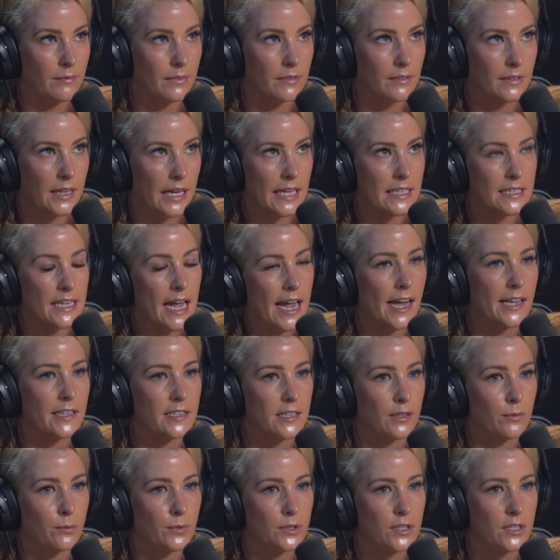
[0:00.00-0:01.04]
his
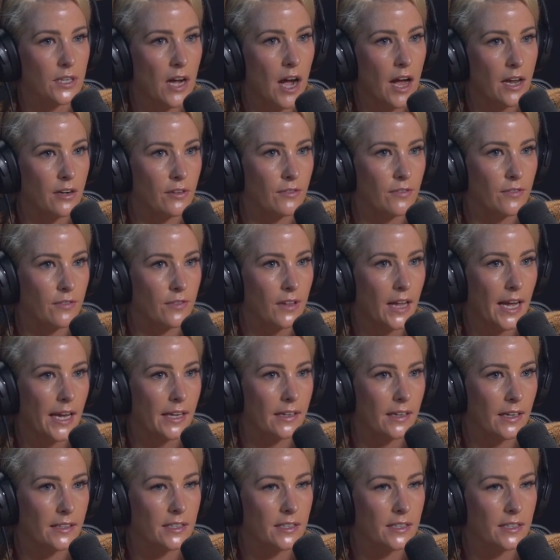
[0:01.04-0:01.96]
answer was kind of like,